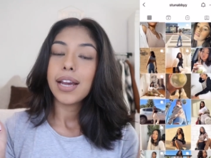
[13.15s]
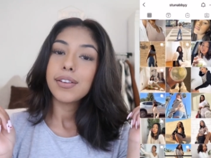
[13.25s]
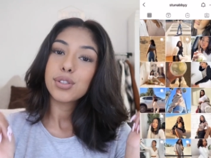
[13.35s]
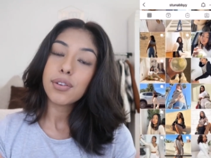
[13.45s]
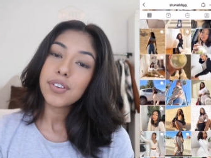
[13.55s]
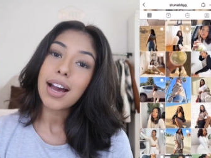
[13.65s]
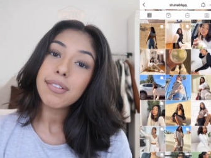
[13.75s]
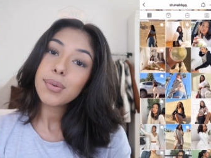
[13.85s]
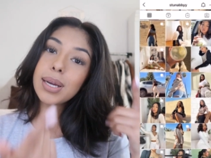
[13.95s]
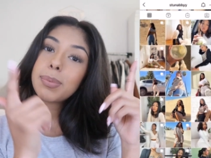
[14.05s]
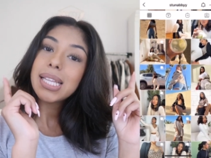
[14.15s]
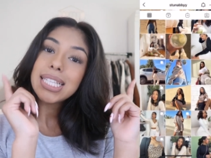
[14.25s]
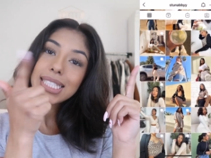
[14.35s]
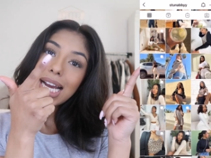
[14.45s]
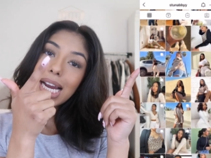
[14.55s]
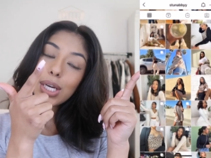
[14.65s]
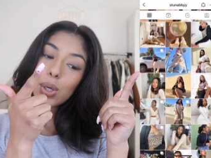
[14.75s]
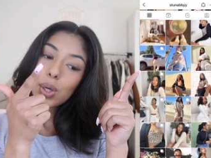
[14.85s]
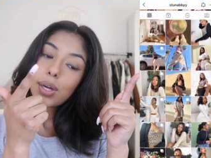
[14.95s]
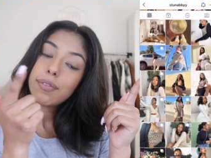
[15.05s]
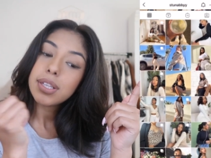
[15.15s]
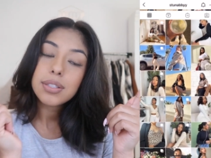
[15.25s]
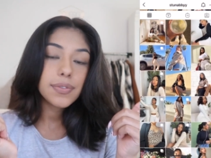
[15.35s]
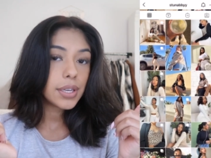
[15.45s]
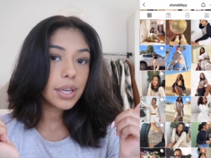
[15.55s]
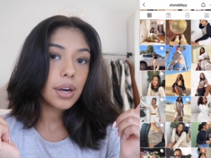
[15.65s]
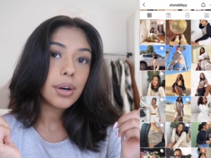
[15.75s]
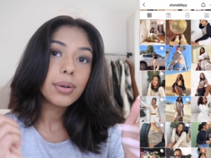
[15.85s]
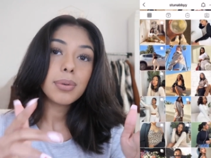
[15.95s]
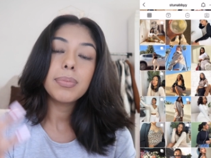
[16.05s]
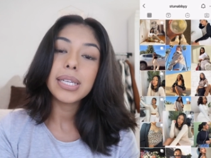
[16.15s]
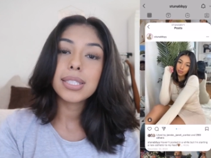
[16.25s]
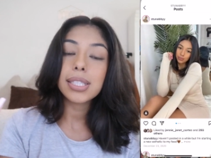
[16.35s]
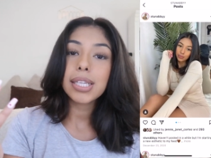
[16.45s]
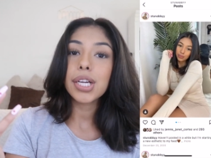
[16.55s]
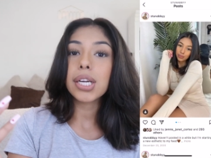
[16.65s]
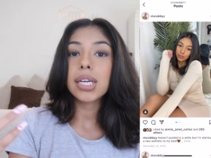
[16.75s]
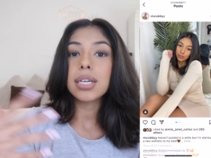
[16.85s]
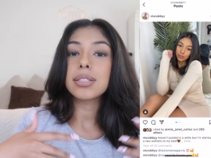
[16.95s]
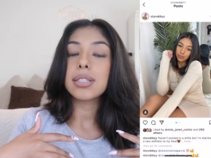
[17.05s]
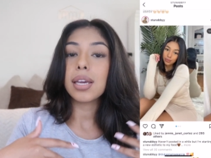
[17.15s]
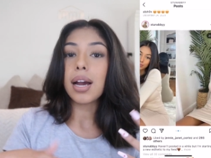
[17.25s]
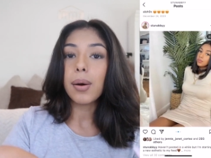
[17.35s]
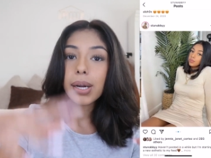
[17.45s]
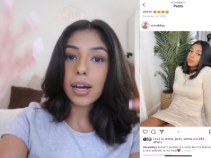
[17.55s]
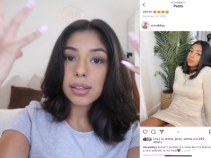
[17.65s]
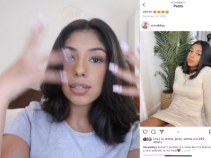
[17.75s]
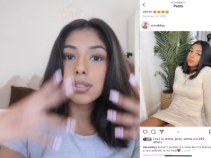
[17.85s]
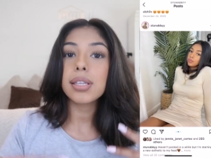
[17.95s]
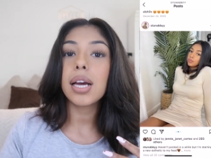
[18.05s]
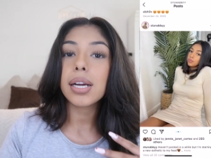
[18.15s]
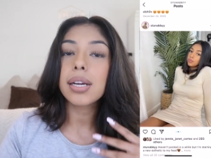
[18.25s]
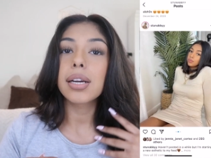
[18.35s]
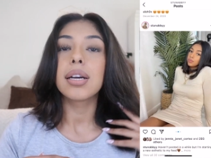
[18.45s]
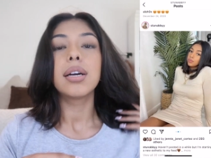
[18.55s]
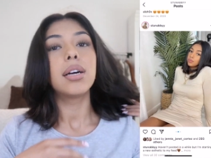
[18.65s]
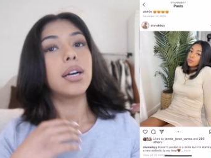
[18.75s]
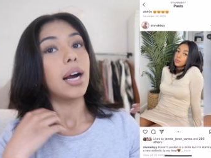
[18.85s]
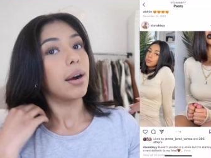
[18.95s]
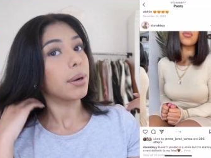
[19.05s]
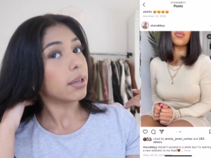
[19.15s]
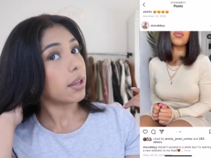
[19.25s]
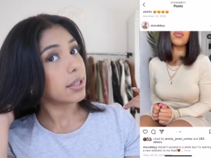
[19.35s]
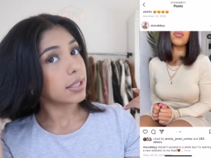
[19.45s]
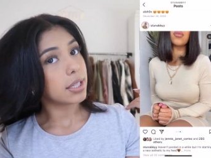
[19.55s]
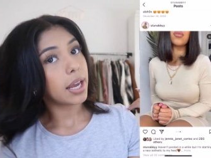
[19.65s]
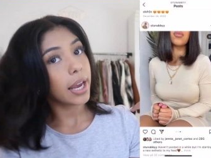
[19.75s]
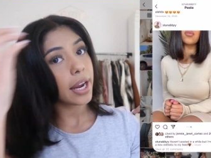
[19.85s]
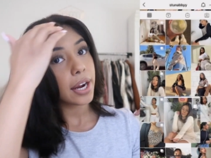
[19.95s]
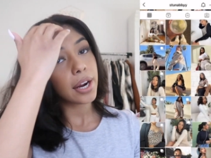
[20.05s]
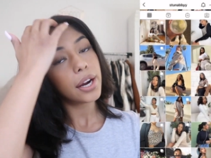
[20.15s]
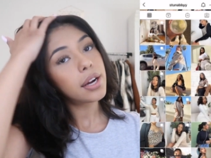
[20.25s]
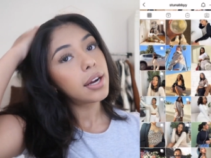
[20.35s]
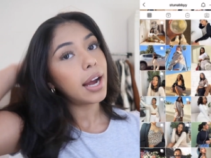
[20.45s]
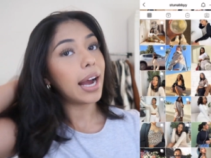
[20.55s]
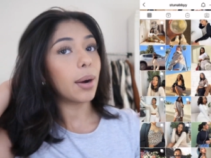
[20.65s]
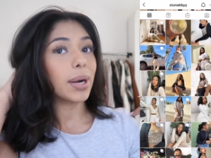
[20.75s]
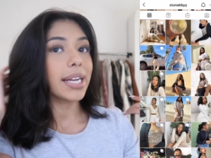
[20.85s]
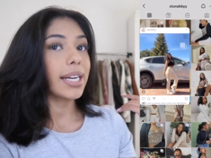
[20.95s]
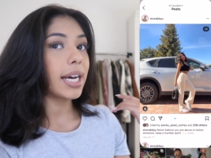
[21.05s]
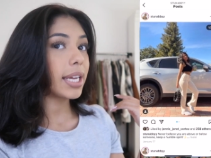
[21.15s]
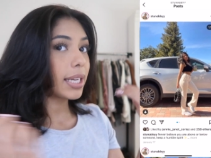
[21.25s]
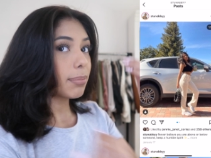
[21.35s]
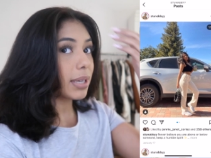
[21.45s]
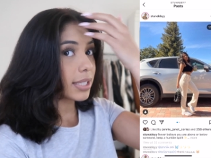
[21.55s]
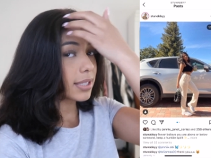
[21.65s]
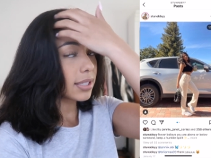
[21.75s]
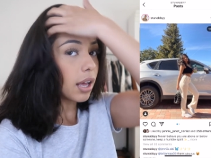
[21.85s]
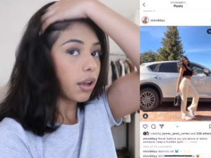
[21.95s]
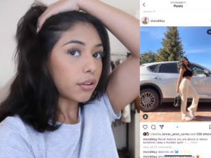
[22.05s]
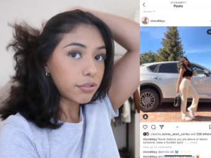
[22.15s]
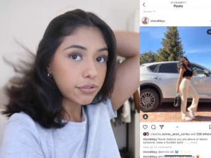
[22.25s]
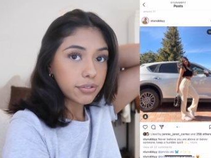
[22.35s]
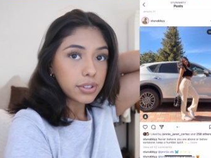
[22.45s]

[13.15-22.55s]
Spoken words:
So if you haven't read by the title of this video, basically you're gonna see how I got this look, how I got this hair, how I cut it myself,